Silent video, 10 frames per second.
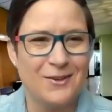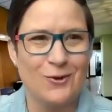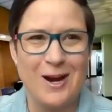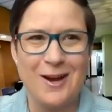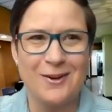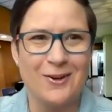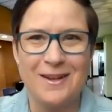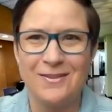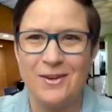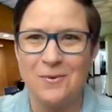The crowd heard
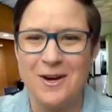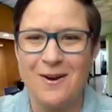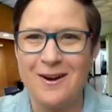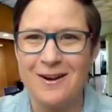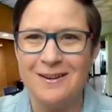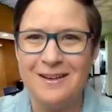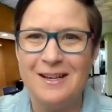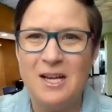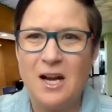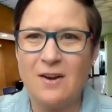us. Here we are.
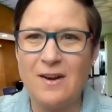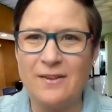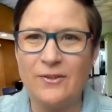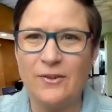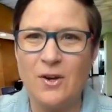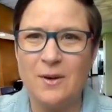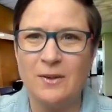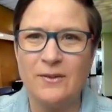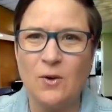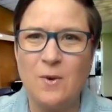All right, so it
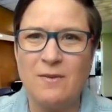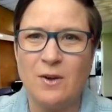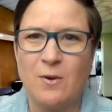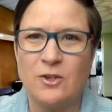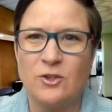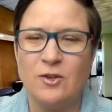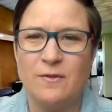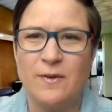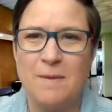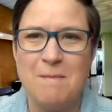looks like we have a
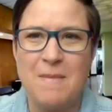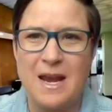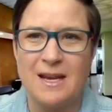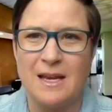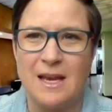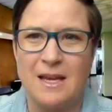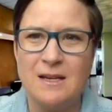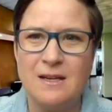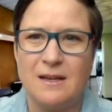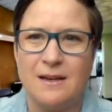question from
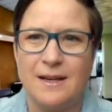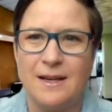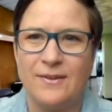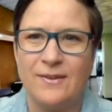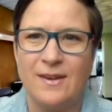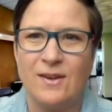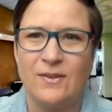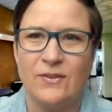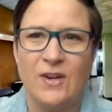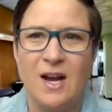Megan. It
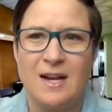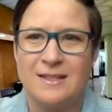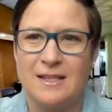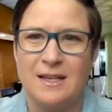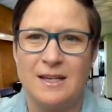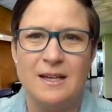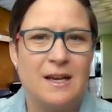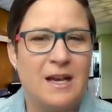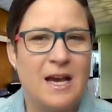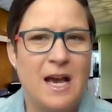says,
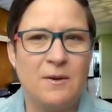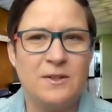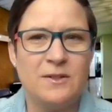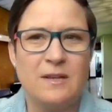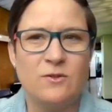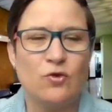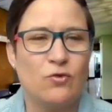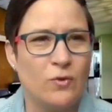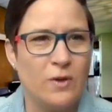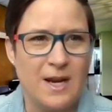Tatii, how has
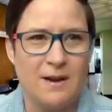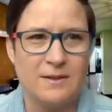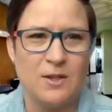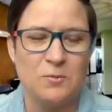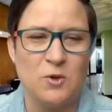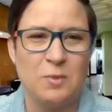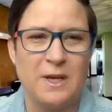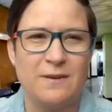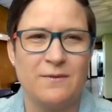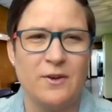Treehouse helped you
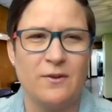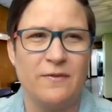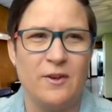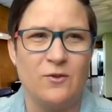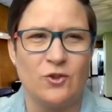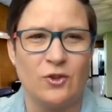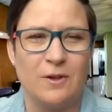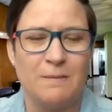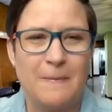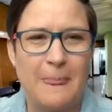plan for your
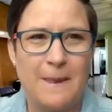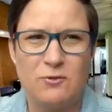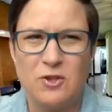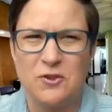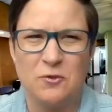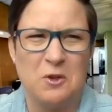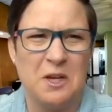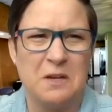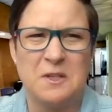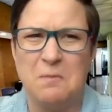future? Just a
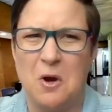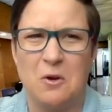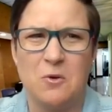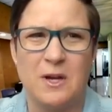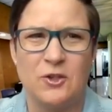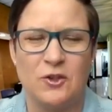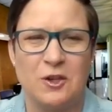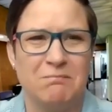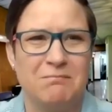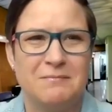really small
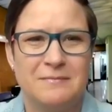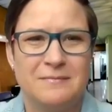question.